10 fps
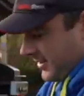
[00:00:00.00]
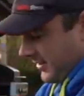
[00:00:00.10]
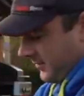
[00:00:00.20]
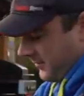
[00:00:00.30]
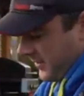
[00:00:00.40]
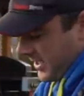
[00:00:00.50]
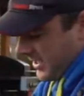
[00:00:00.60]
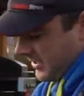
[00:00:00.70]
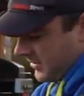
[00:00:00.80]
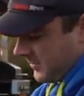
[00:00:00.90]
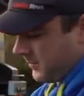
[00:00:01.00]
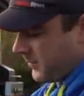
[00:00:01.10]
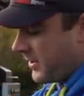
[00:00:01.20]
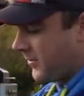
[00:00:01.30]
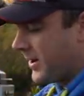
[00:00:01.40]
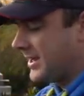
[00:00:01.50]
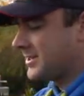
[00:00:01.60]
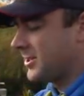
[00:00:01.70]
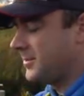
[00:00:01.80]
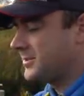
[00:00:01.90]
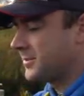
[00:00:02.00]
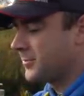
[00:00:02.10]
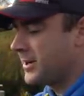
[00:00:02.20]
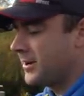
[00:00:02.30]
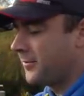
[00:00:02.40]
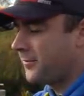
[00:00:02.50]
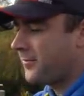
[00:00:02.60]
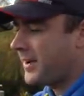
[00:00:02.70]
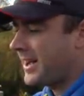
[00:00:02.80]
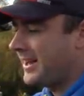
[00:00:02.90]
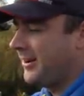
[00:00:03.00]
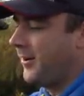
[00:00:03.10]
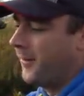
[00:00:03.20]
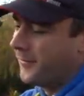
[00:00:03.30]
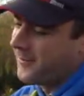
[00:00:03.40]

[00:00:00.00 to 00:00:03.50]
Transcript: a fair bit of weight to him. He's a real fat little